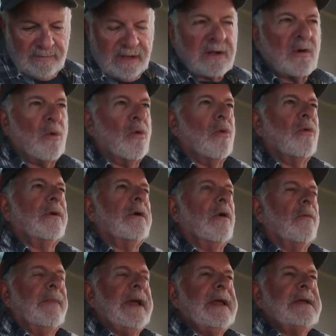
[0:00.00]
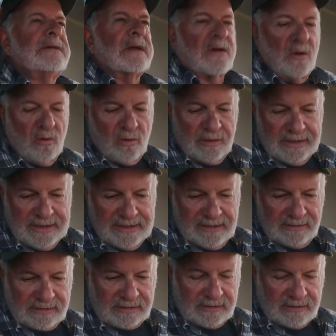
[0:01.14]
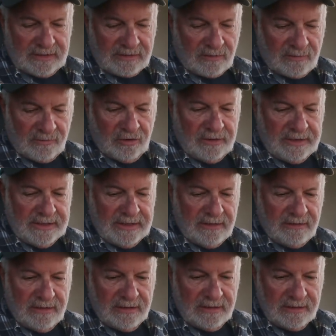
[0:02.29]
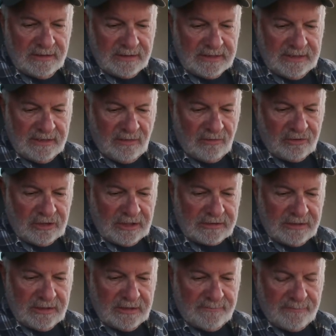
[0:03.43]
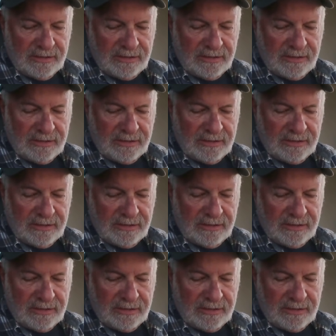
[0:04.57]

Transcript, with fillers: corn or beans to corn now. So that's what I'm doing now. Get it all adjusted up.